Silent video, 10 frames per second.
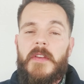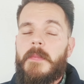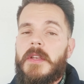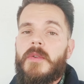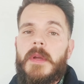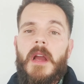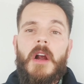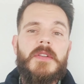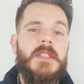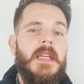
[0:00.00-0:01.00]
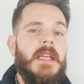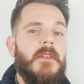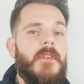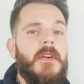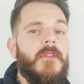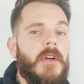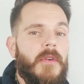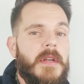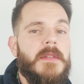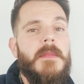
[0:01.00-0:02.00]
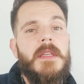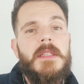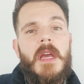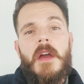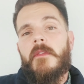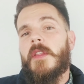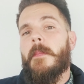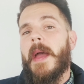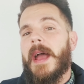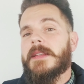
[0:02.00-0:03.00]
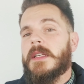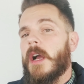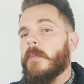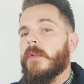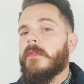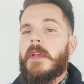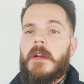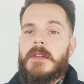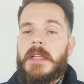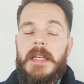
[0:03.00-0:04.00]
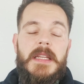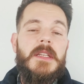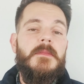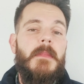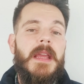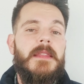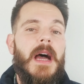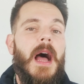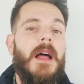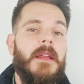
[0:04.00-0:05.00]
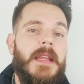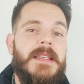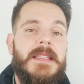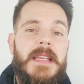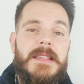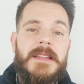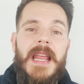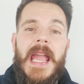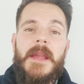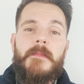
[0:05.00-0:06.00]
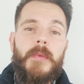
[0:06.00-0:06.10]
We've been doing our sinking fund for Christmas for the past couple of years and it has made the holiday season a